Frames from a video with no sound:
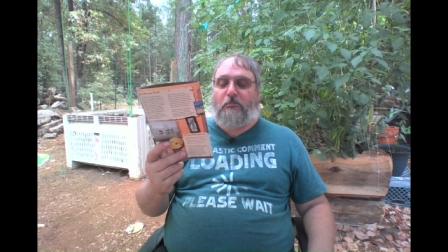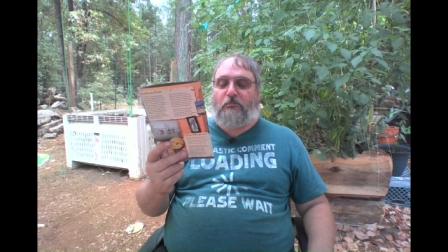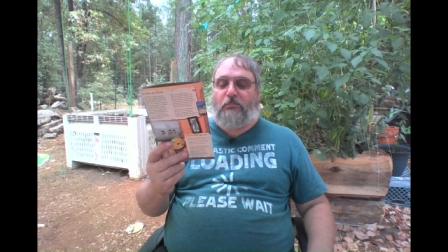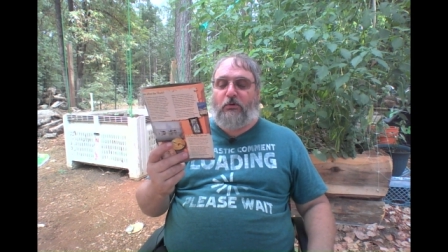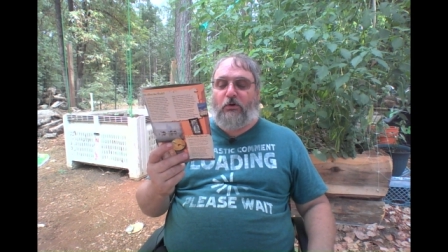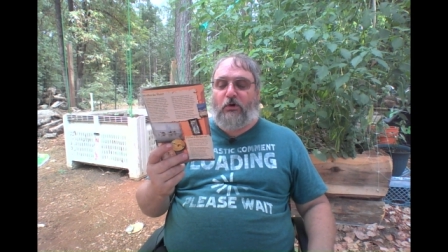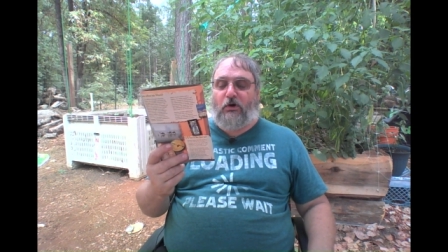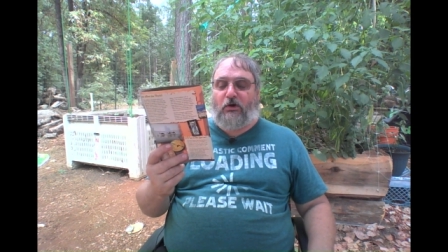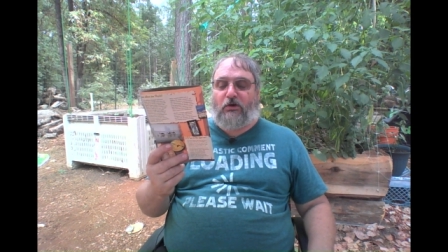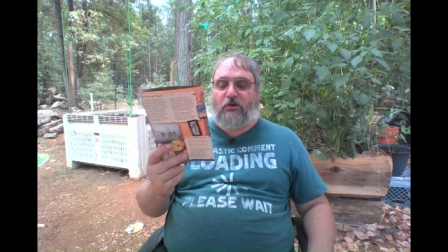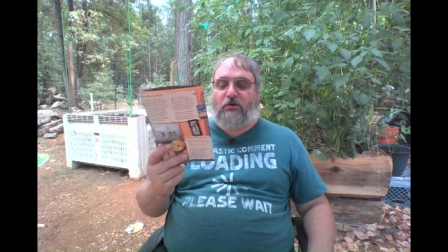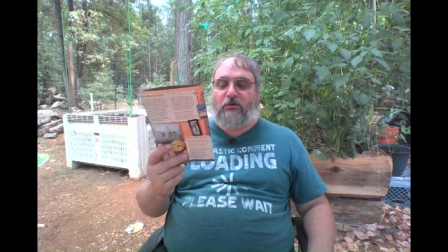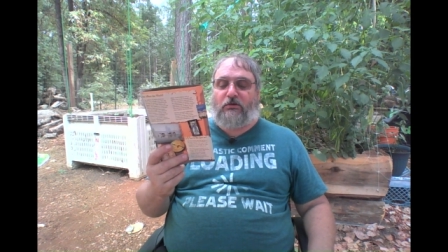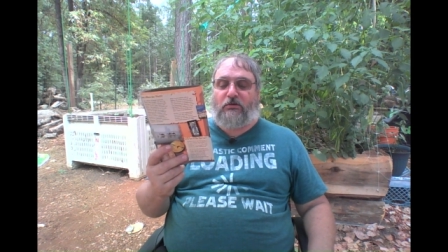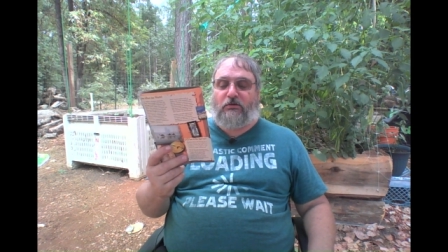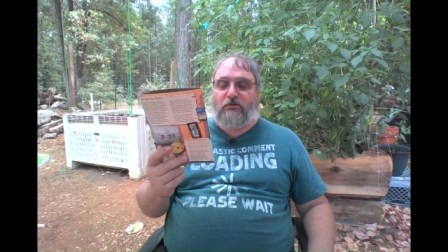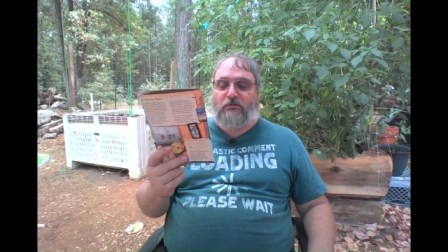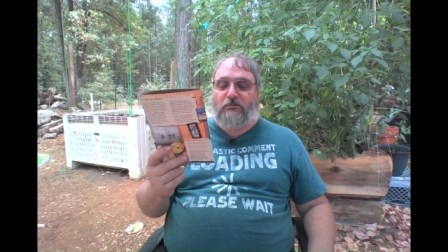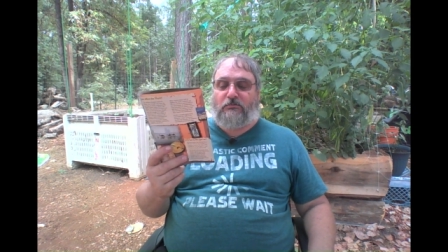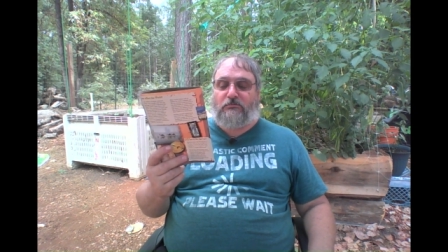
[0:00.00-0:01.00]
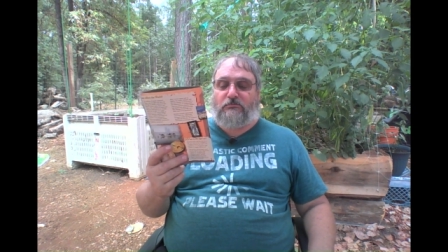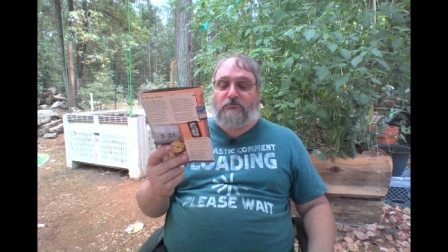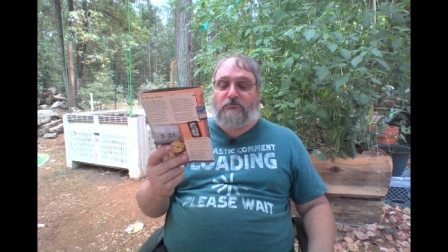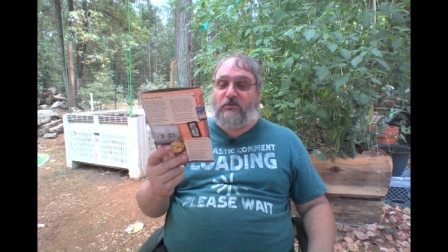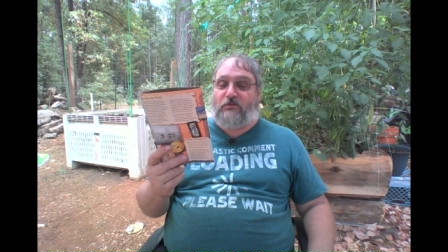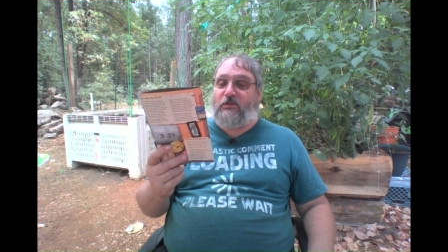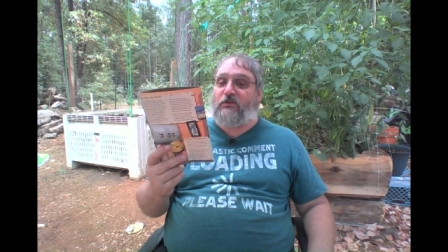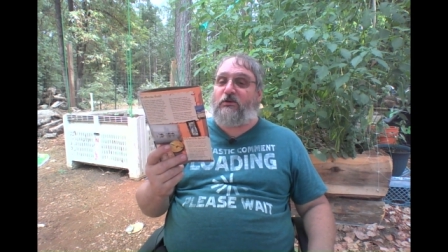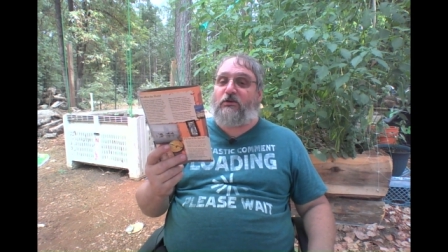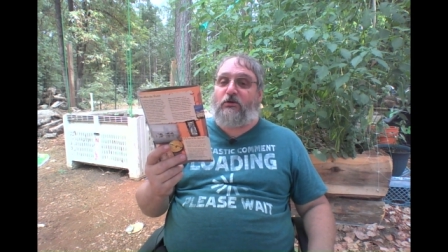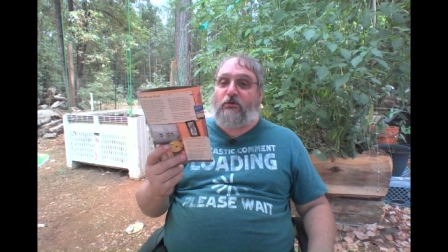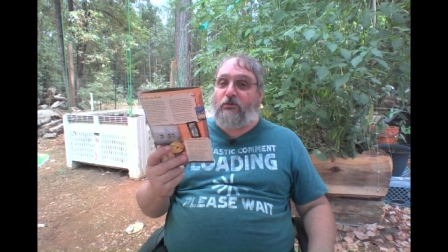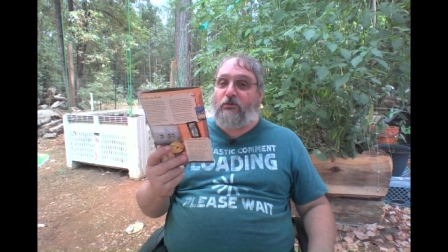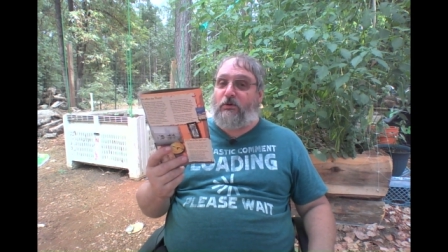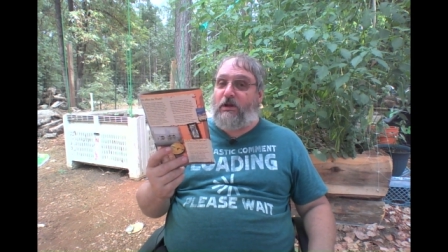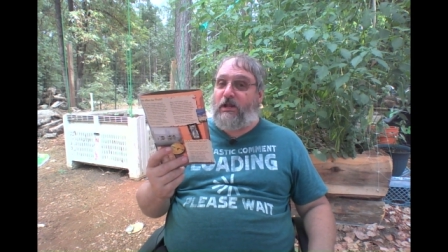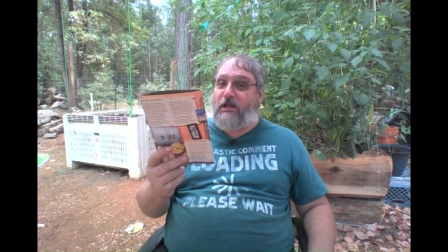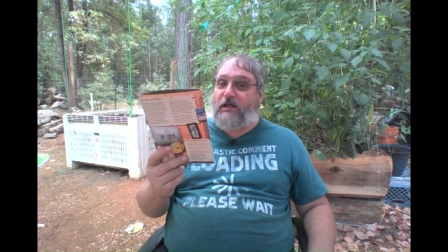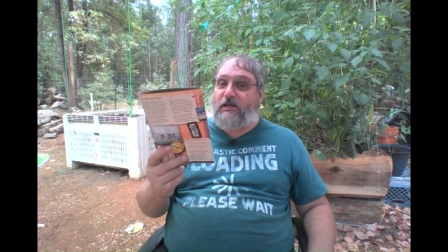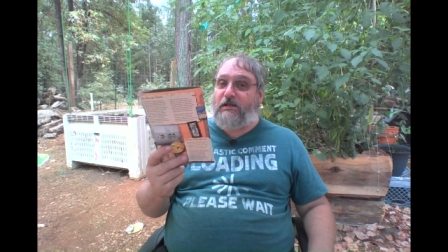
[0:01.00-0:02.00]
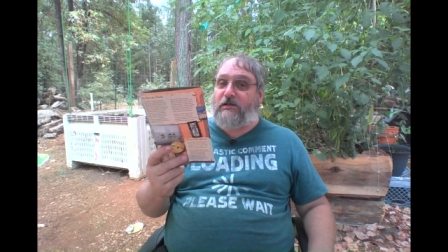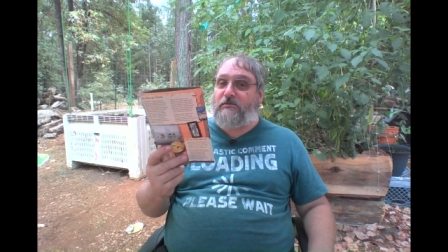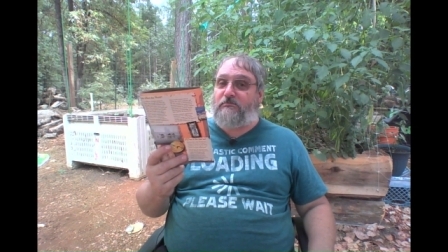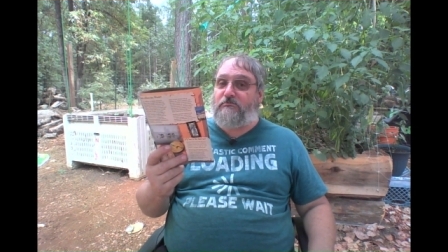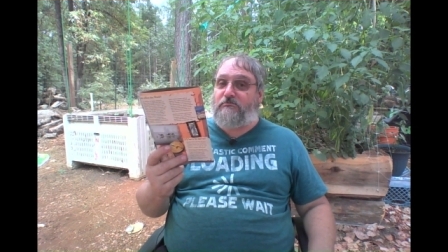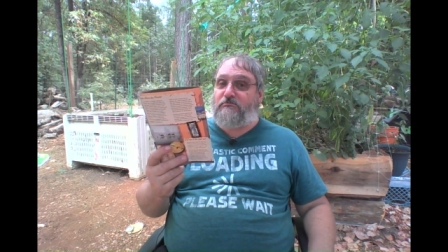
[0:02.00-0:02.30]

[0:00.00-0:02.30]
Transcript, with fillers: book, the Quran,